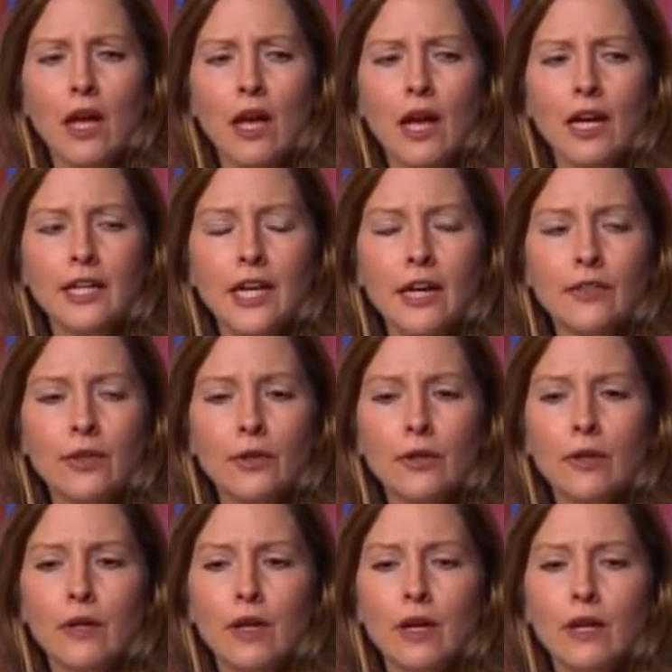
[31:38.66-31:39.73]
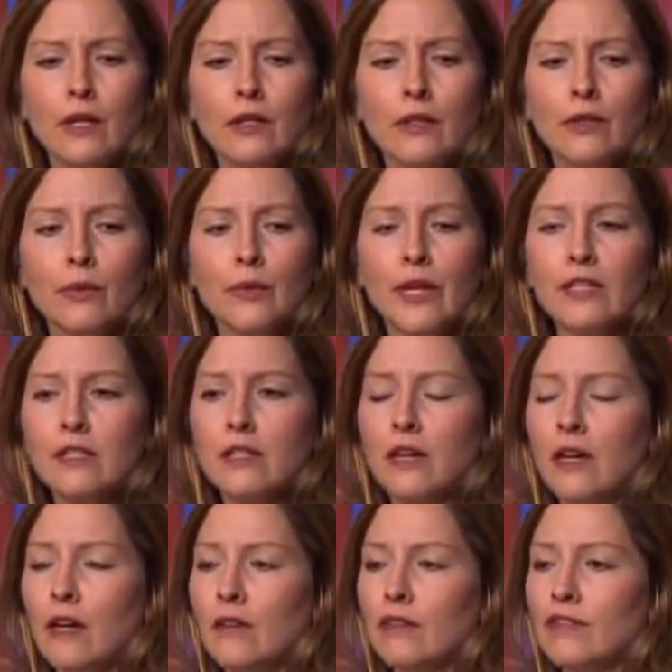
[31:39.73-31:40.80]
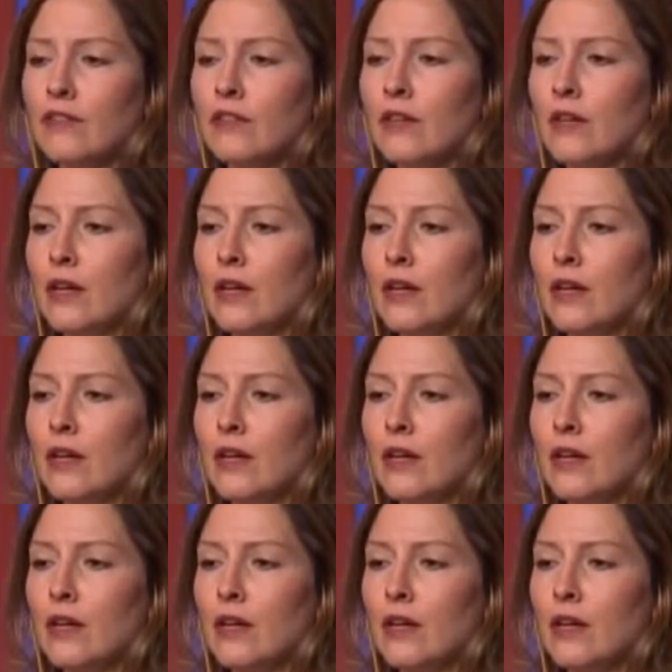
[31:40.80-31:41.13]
Another risk of